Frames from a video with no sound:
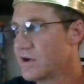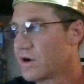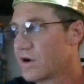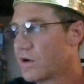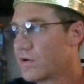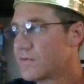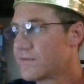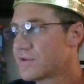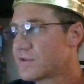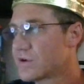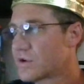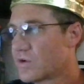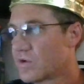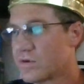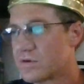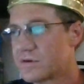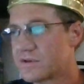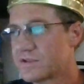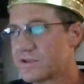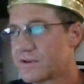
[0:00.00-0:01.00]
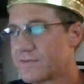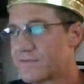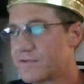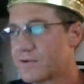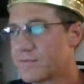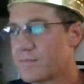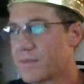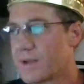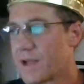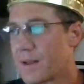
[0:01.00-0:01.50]
Over the course of
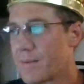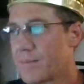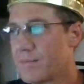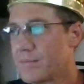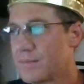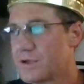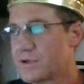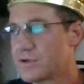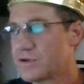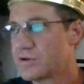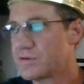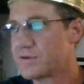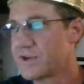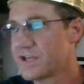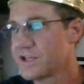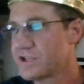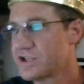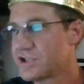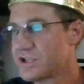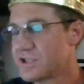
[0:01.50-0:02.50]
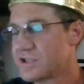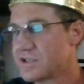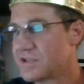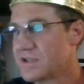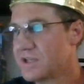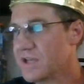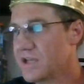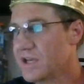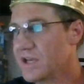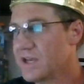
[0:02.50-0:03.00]
her ma- maturation,
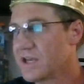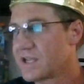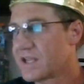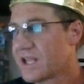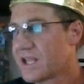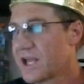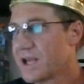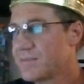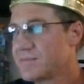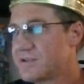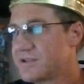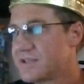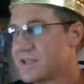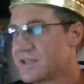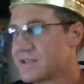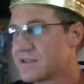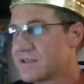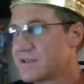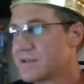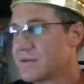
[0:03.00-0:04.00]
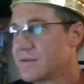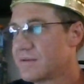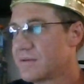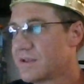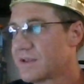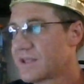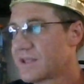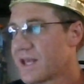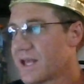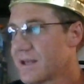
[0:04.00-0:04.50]
Chemsis
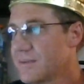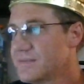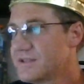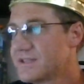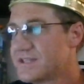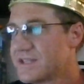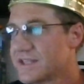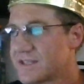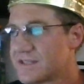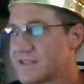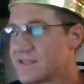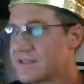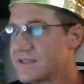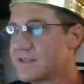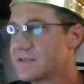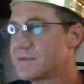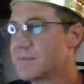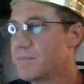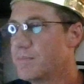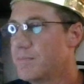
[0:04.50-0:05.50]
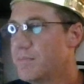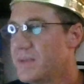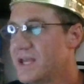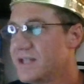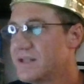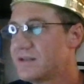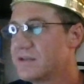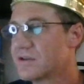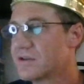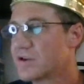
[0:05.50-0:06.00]
Chemsis's
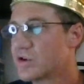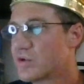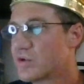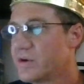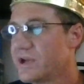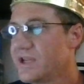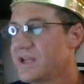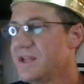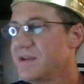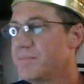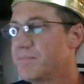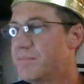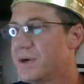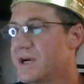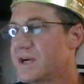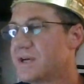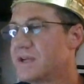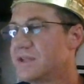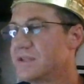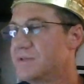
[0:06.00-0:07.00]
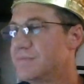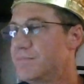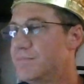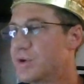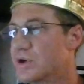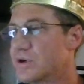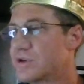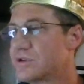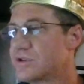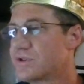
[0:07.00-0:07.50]
mint green buds
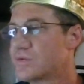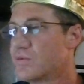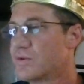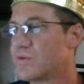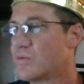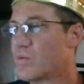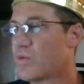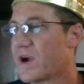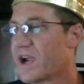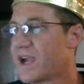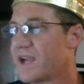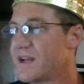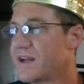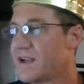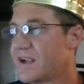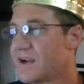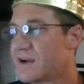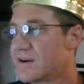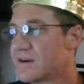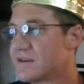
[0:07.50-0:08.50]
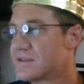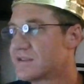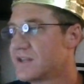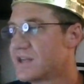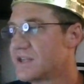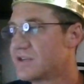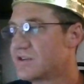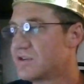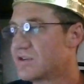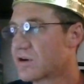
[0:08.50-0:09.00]
burst with white hairs
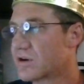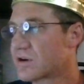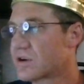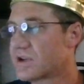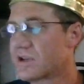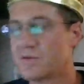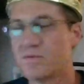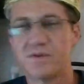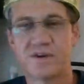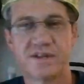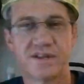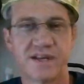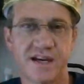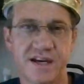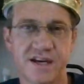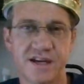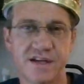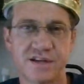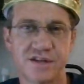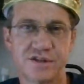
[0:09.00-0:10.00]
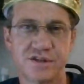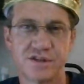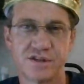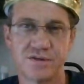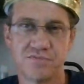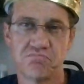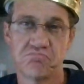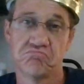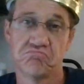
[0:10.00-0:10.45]
that darken with age.